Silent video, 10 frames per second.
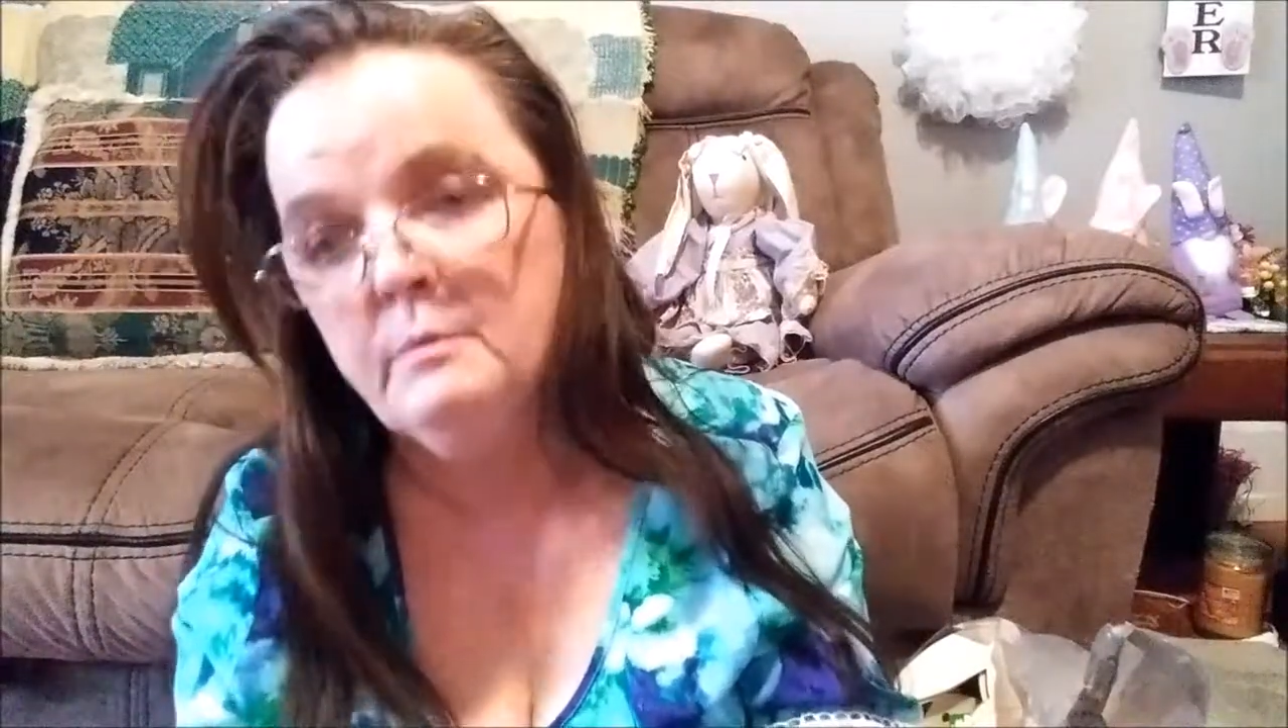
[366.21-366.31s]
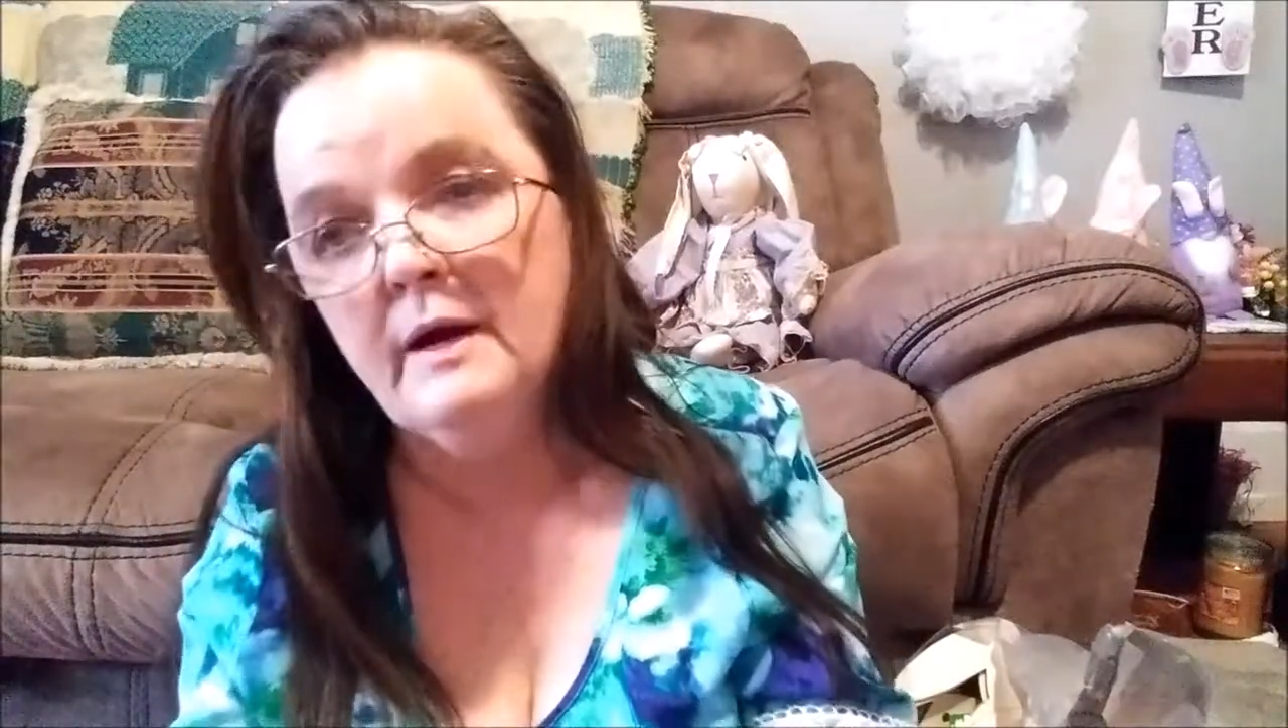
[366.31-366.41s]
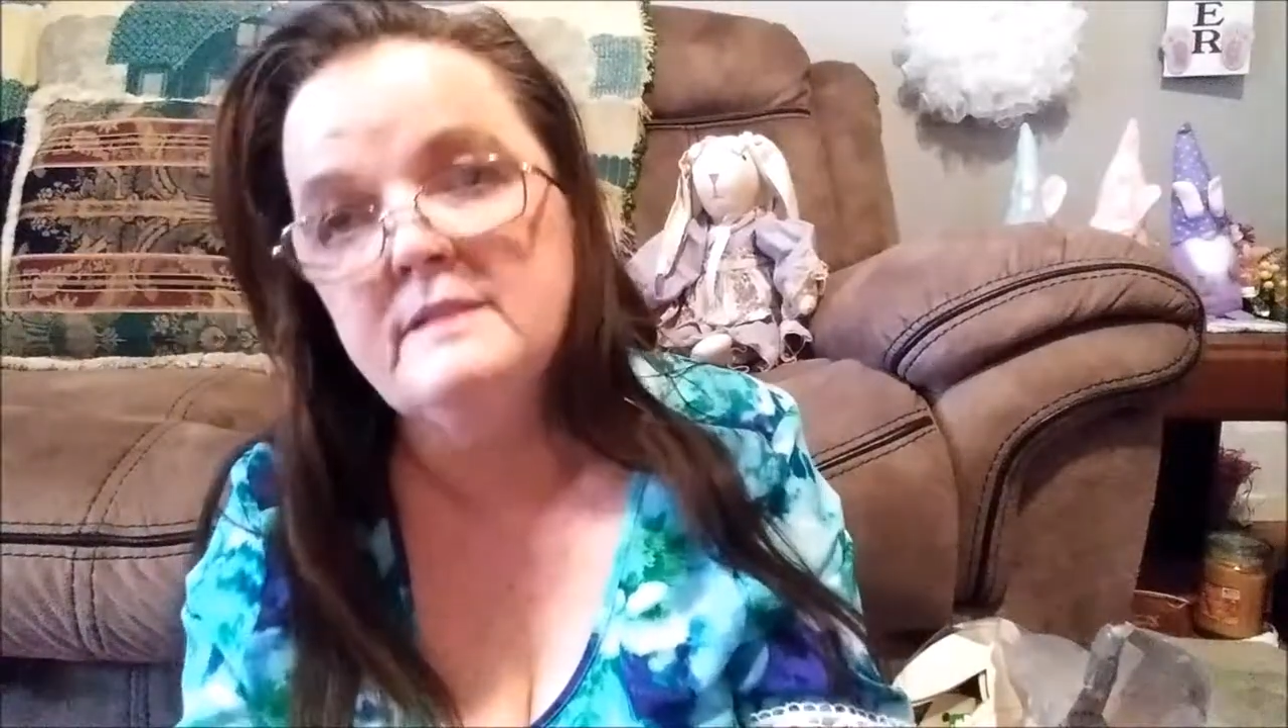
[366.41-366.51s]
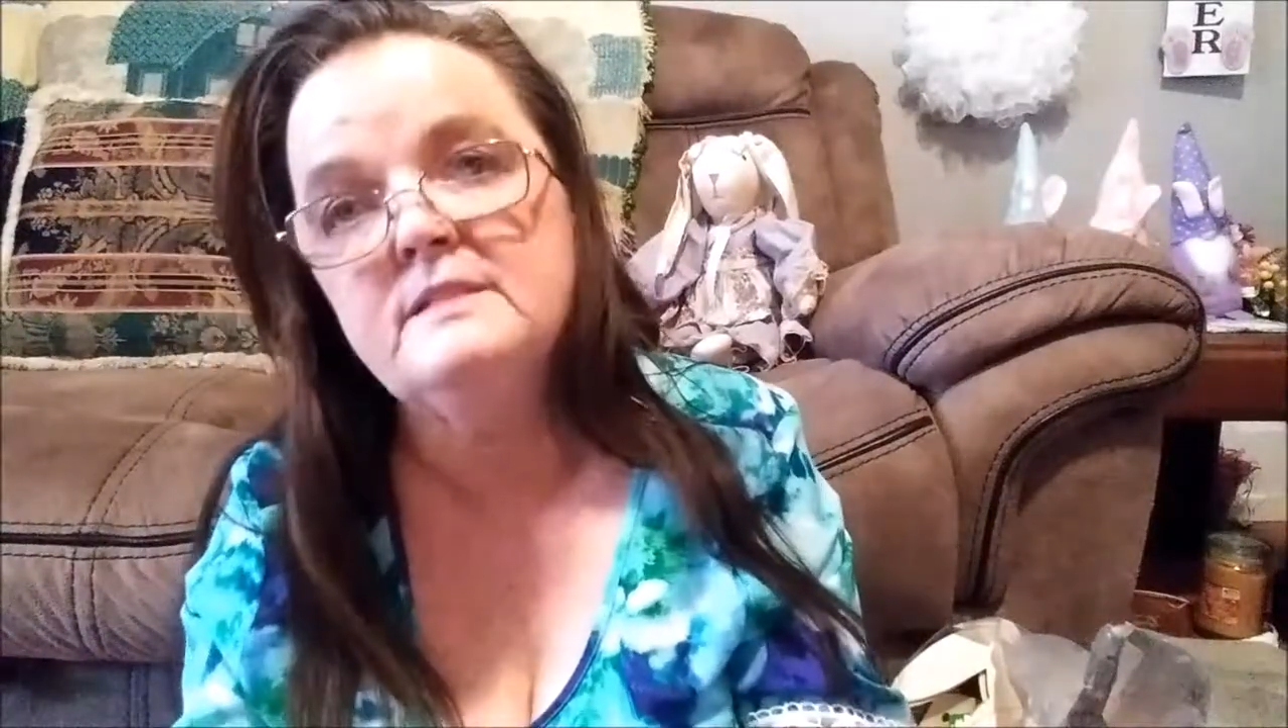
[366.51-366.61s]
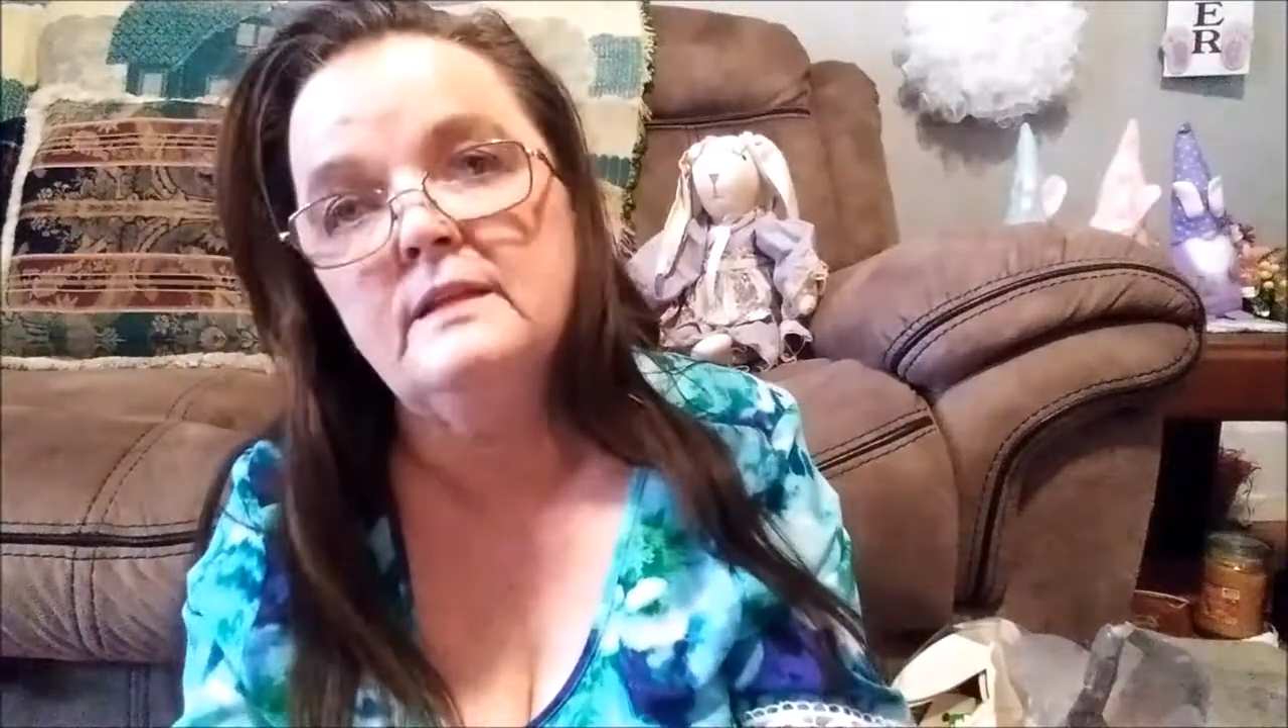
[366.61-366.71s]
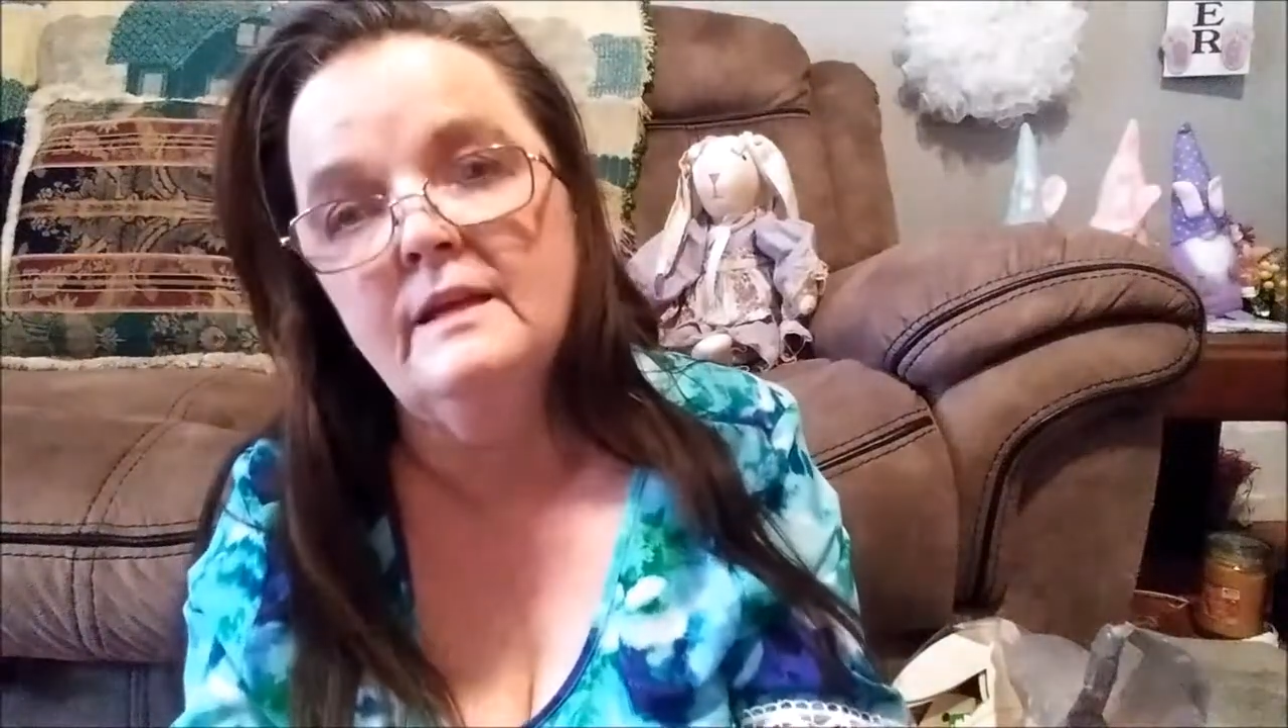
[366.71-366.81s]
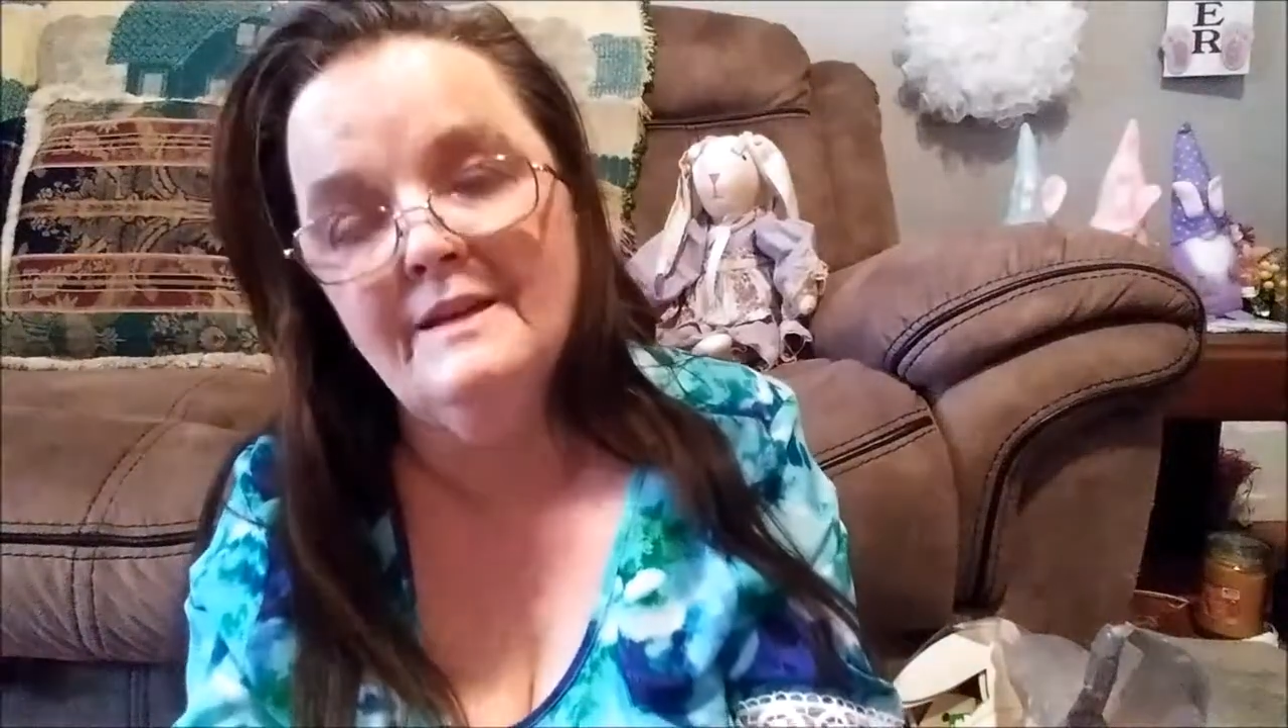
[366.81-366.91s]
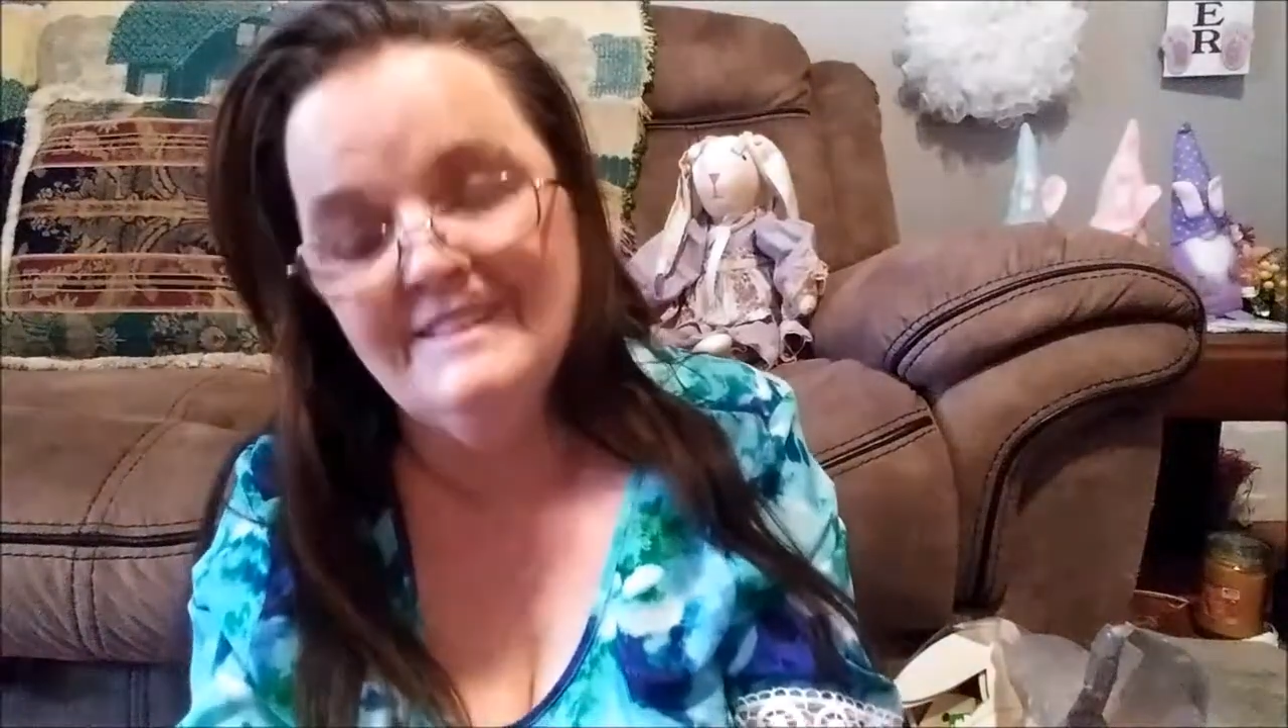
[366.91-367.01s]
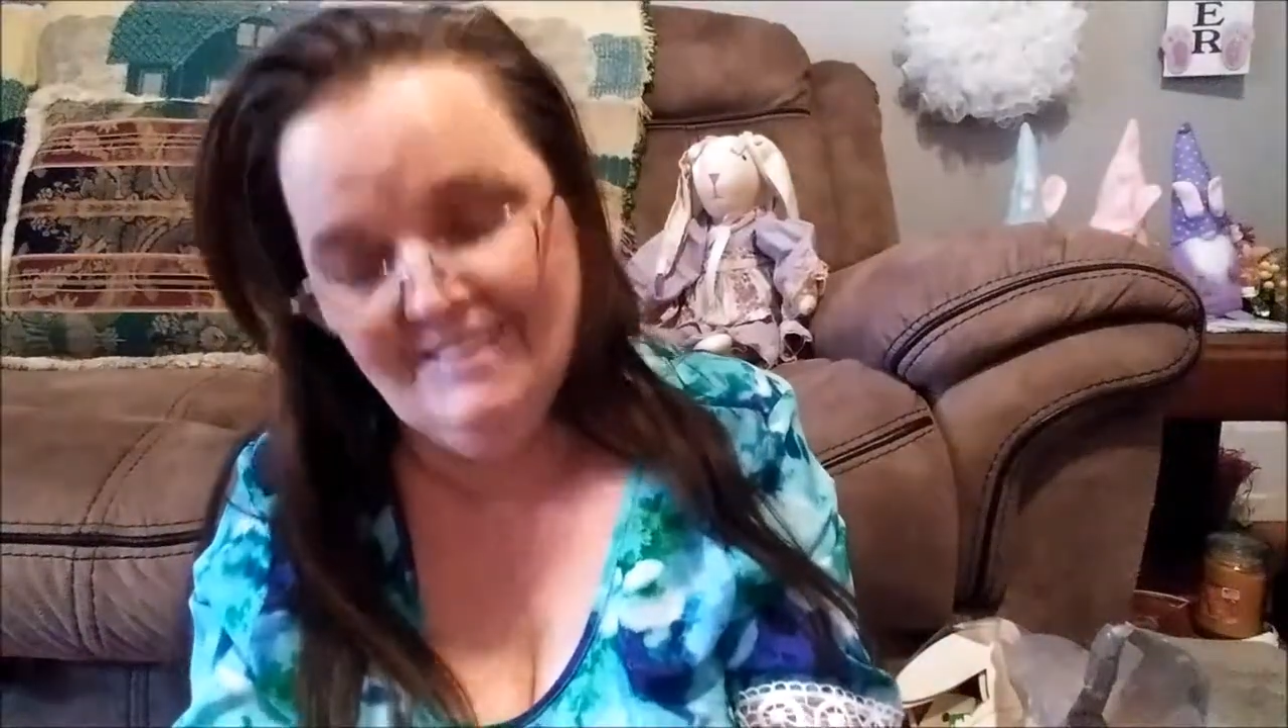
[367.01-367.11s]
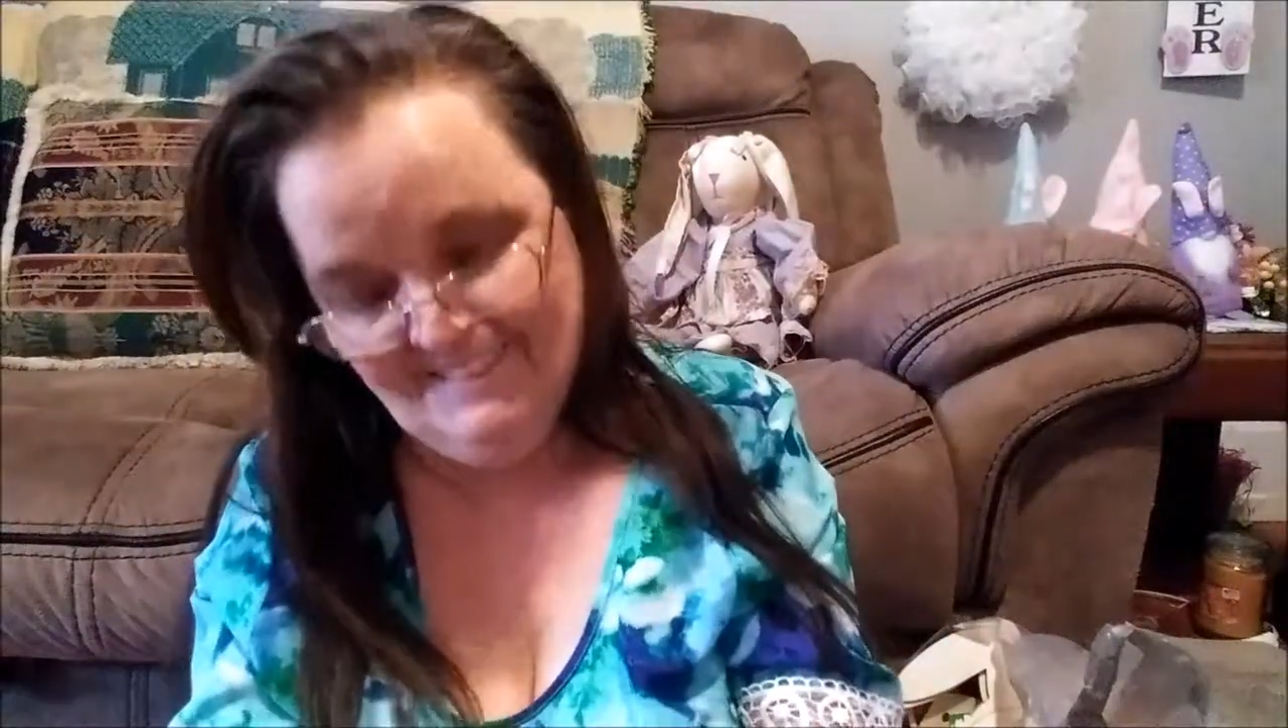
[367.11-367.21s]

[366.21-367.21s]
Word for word: bracelet.